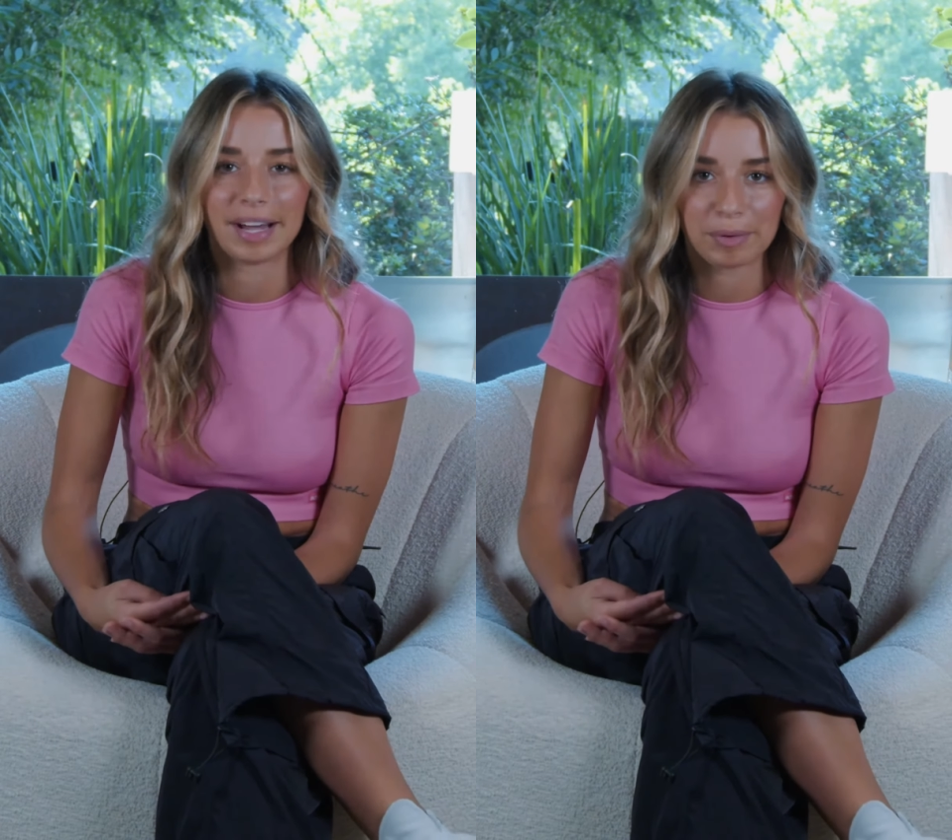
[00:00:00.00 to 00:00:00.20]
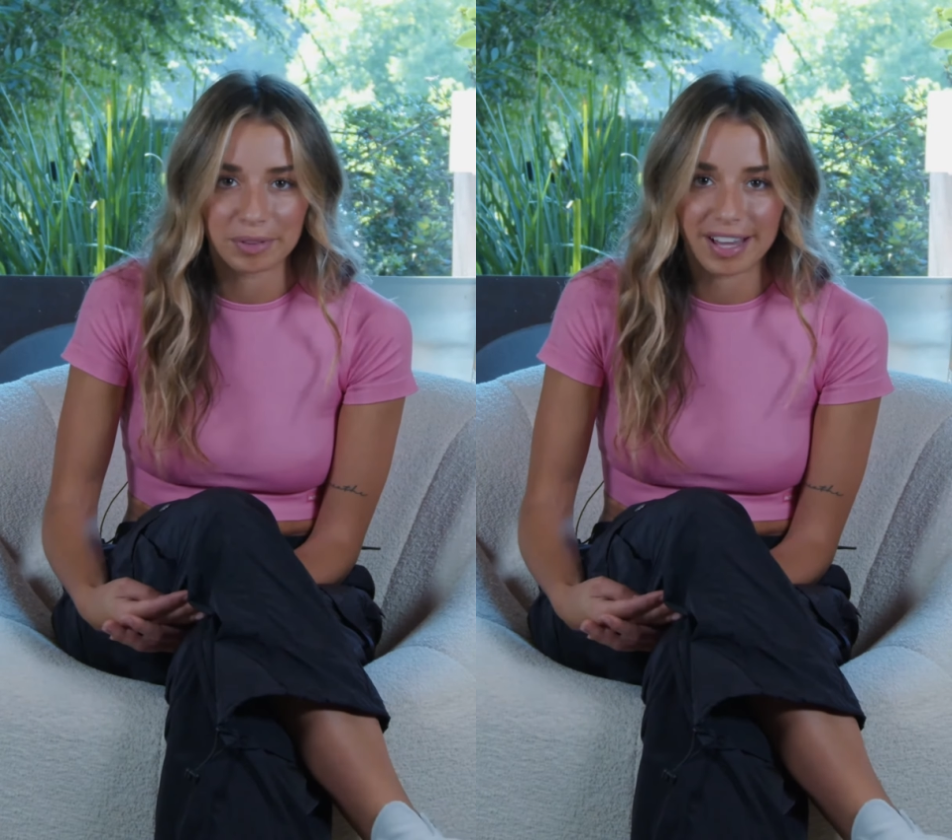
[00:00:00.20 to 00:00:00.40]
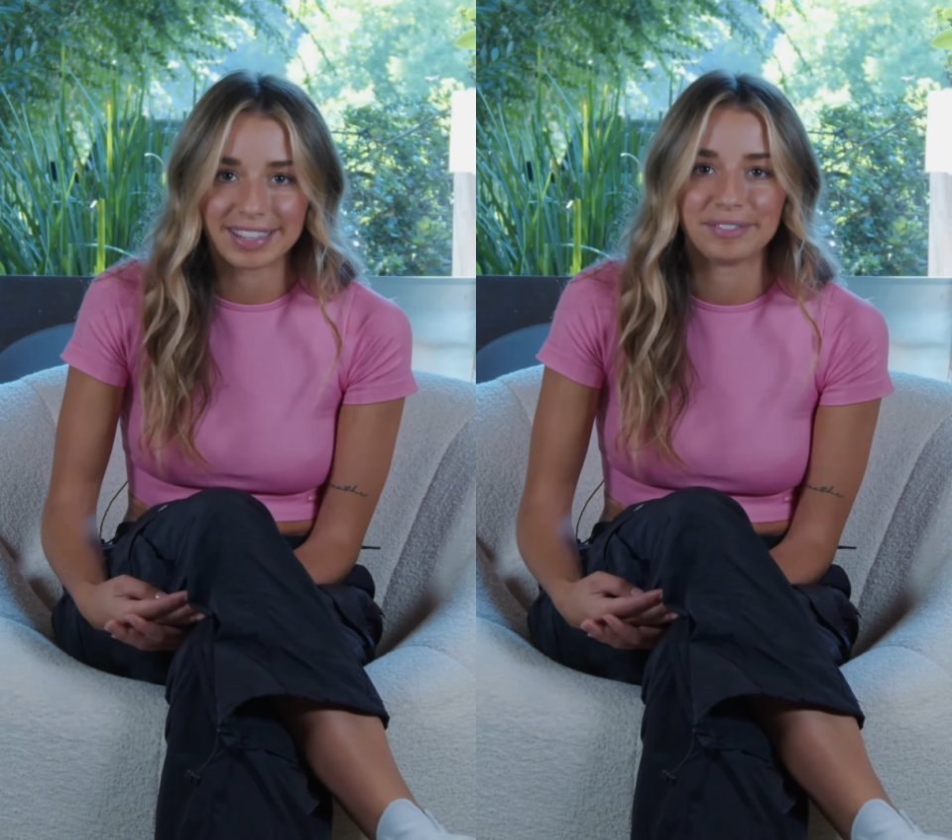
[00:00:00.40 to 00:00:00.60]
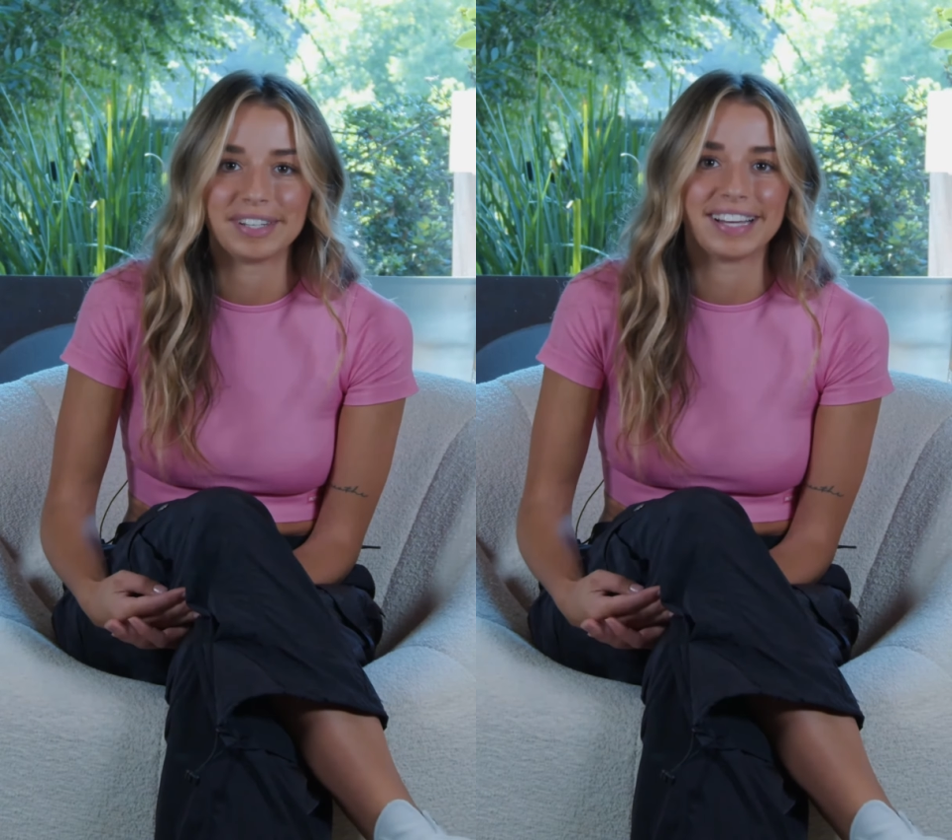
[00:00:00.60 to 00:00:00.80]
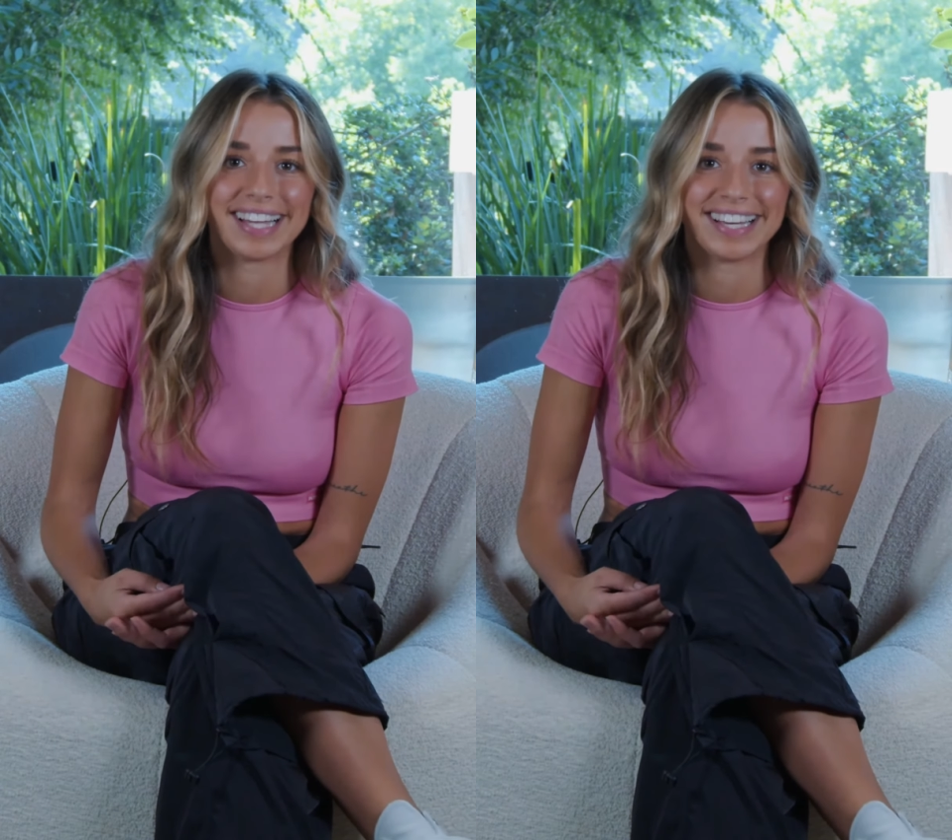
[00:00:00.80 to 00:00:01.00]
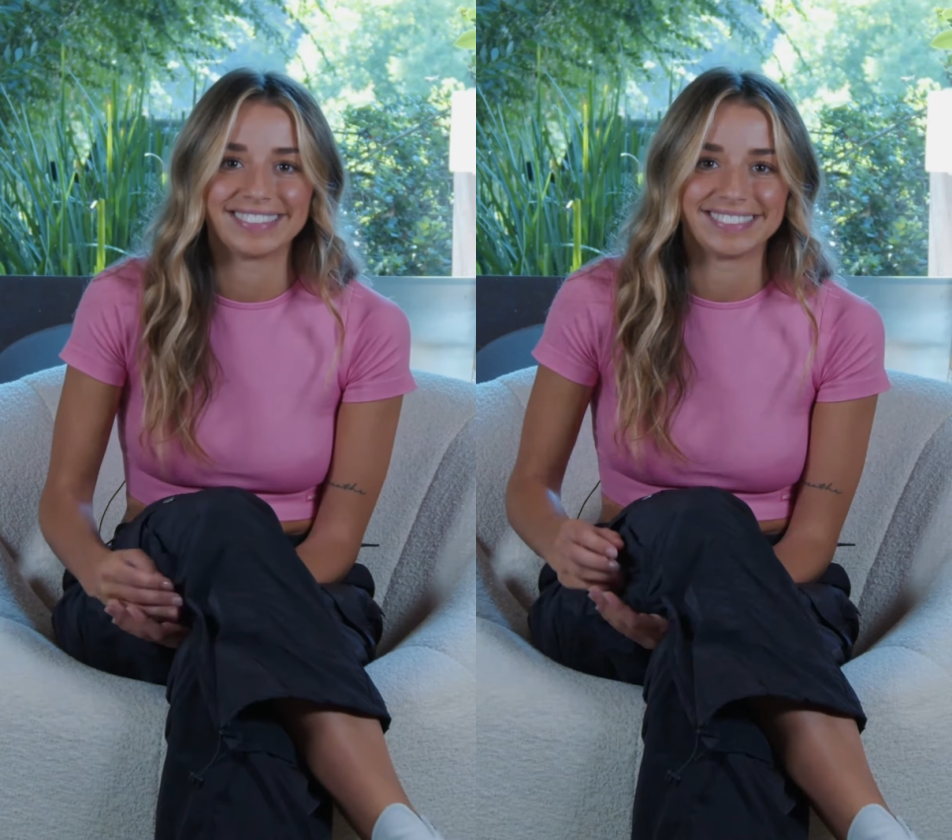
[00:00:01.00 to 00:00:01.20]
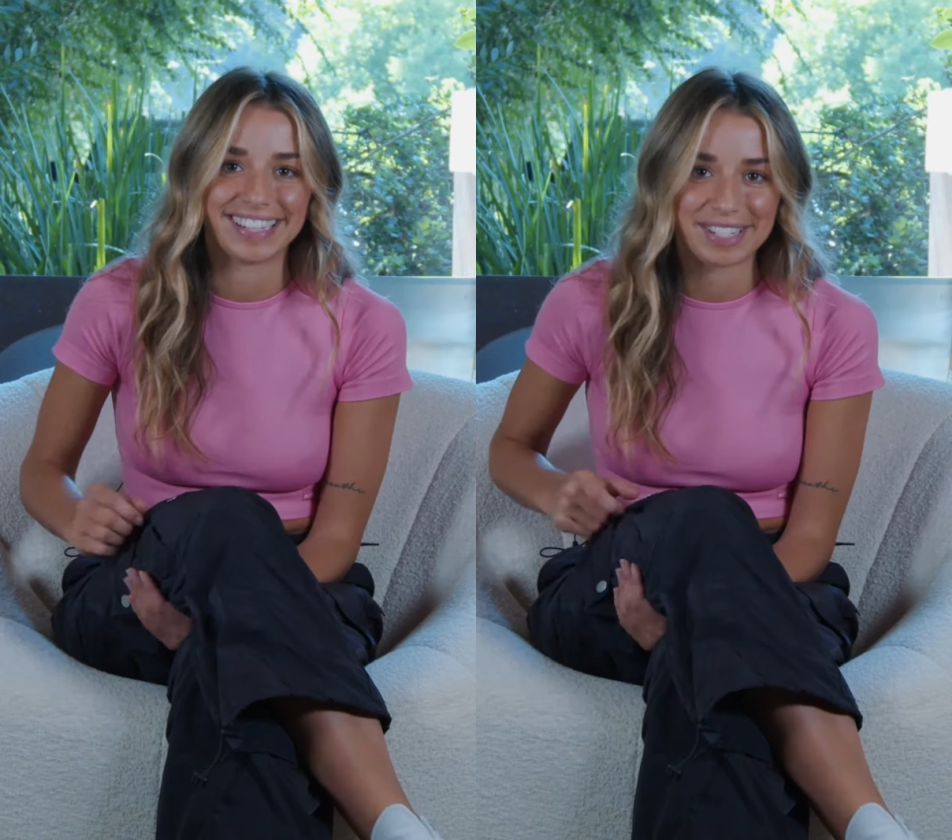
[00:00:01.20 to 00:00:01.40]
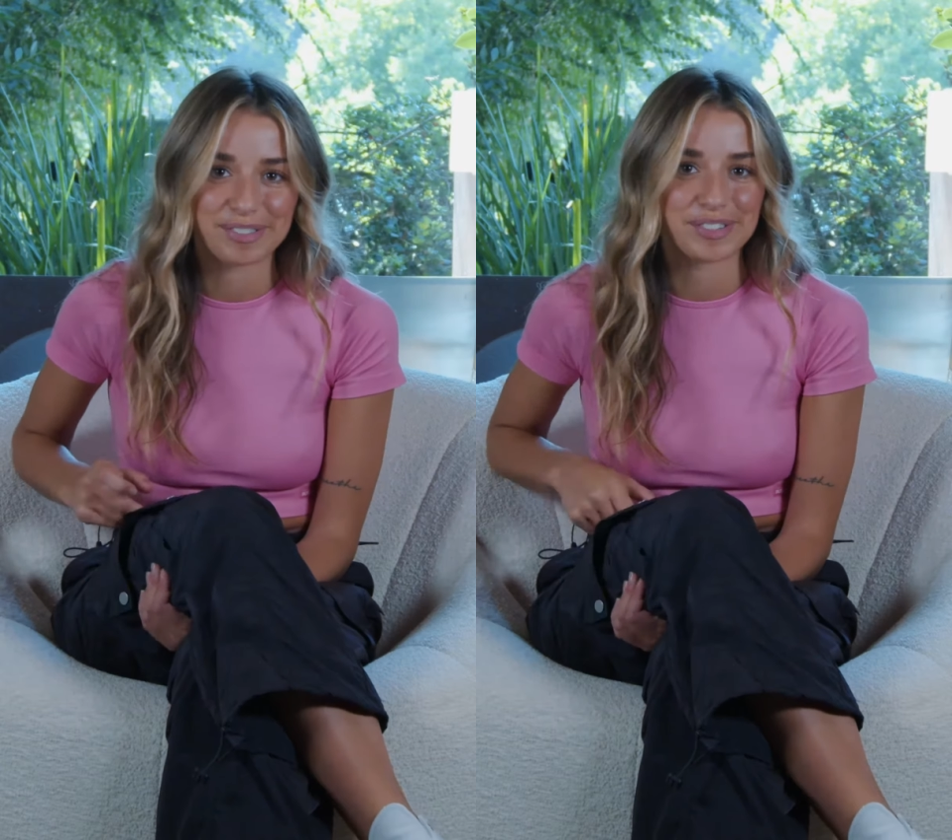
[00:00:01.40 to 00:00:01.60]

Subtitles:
I will not live in LA, that is for